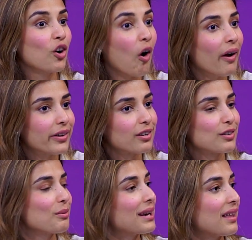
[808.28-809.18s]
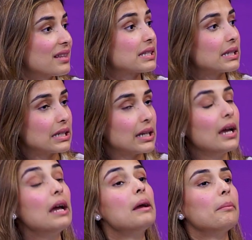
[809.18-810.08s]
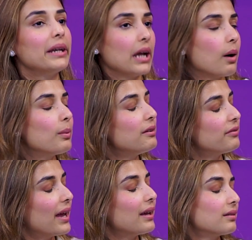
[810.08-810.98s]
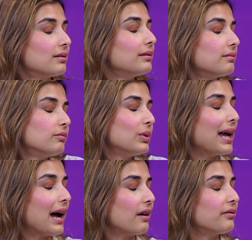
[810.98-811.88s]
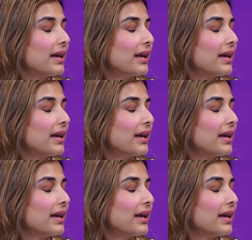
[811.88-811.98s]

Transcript: cot to another city? But now we have